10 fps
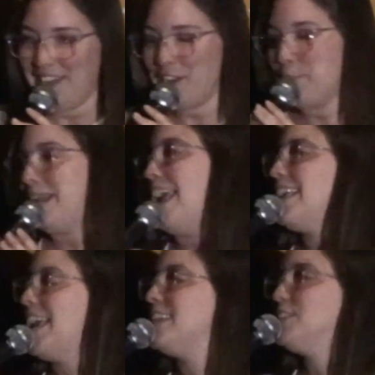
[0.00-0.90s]
No, but I
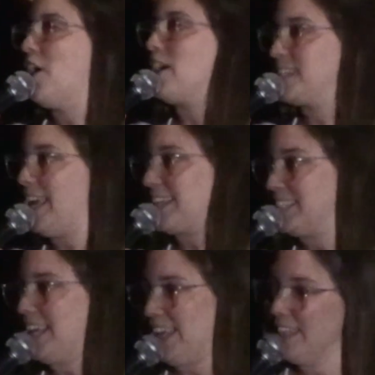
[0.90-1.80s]
can't talk
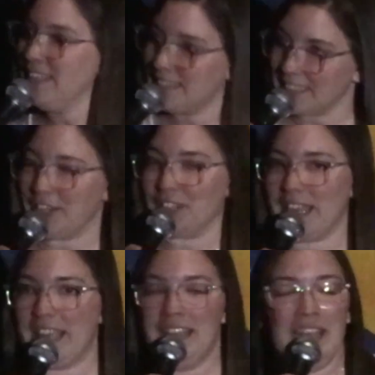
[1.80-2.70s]
sexy,
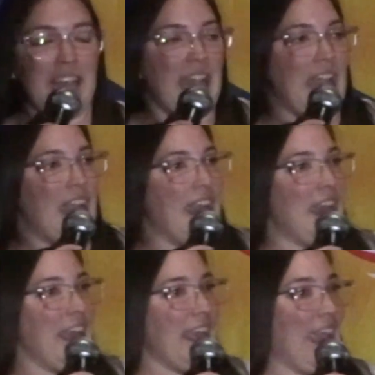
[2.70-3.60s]
clearly.
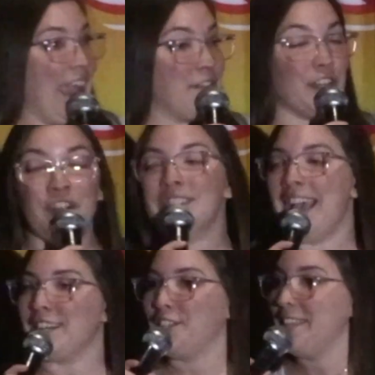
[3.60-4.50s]
I've learned
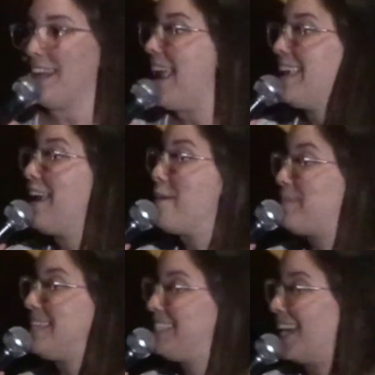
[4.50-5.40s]
actually that I can't
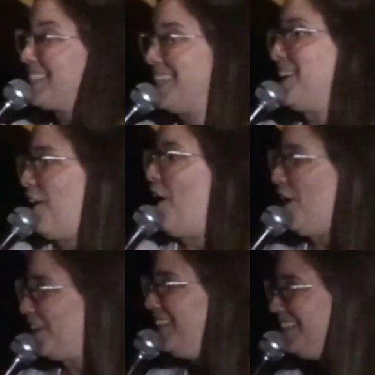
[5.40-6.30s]
be sexy at
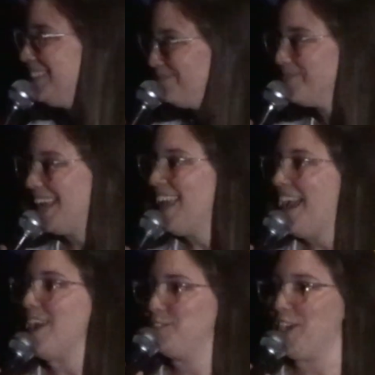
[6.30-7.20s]
all.
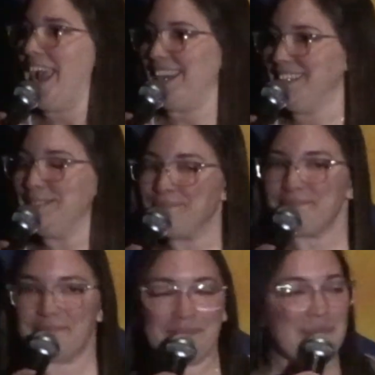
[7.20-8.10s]
I've tried.
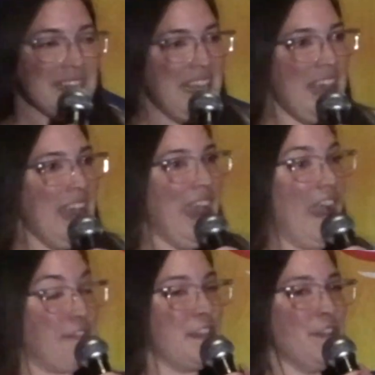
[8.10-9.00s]

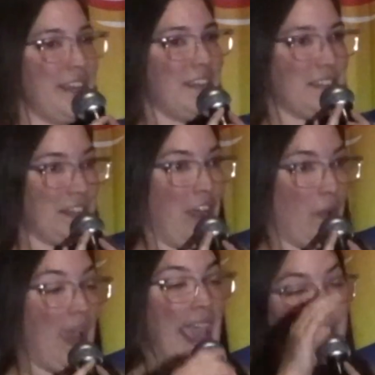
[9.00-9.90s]
A few years
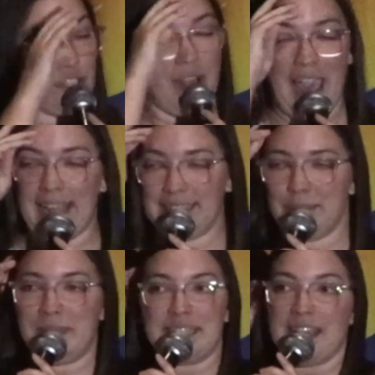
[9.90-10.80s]
ago, I tried
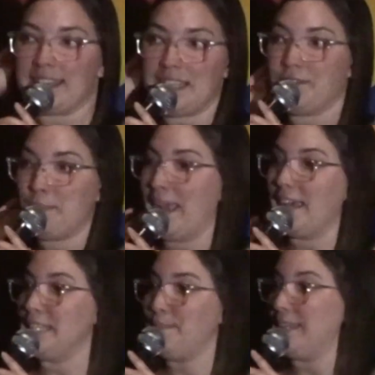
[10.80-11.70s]
to be sexy for my
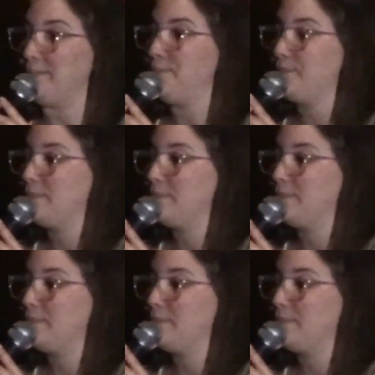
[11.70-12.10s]
husband.